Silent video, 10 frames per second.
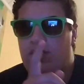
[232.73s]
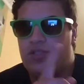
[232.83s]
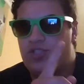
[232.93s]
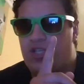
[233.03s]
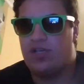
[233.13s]

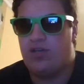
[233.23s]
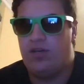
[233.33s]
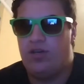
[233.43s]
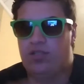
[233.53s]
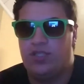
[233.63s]
Uncheck
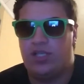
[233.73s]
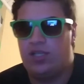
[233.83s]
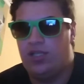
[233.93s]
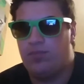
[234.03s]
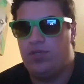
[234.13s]
all and then
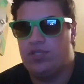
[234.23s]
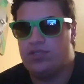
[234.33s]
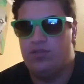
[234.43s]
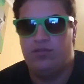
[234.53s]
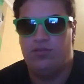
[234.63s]
click
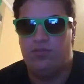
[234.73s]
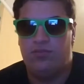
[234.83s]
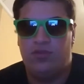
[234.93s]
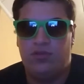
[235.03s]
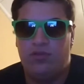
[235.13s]
PS2
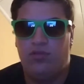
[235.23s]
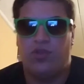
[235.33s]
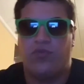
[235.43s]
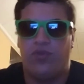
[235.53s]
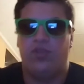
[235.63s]
and
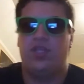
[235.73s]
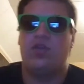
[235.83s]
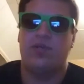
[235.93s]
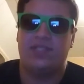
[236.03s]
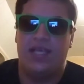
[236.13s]
look for the
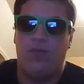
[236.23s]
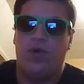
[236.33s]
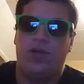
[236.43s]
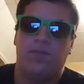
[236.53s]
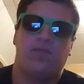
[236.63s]
USA
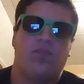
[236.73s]
one.